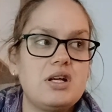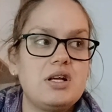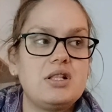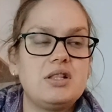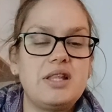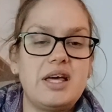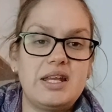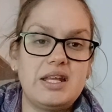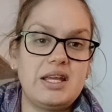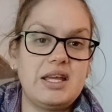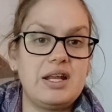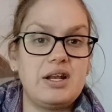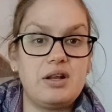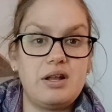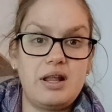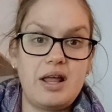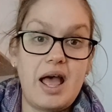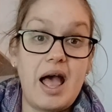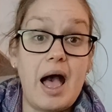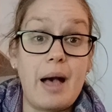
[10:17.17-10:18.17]
letting it
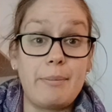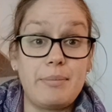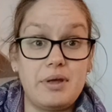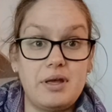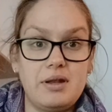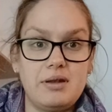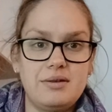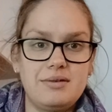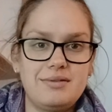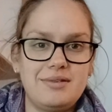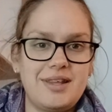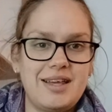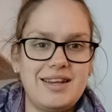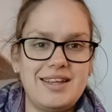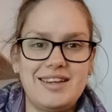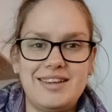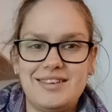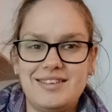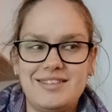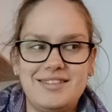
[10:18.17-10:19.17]
happen,
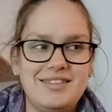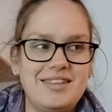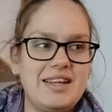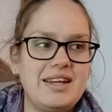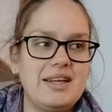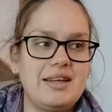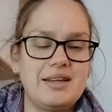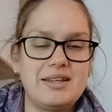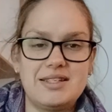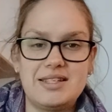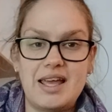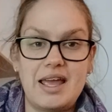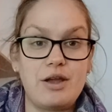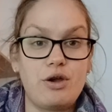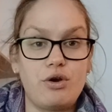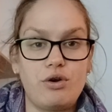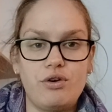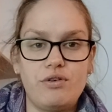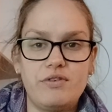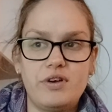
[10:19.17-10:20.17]
letting it take
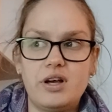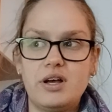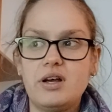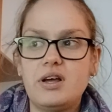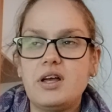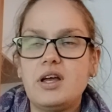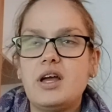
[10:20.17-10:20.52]
over.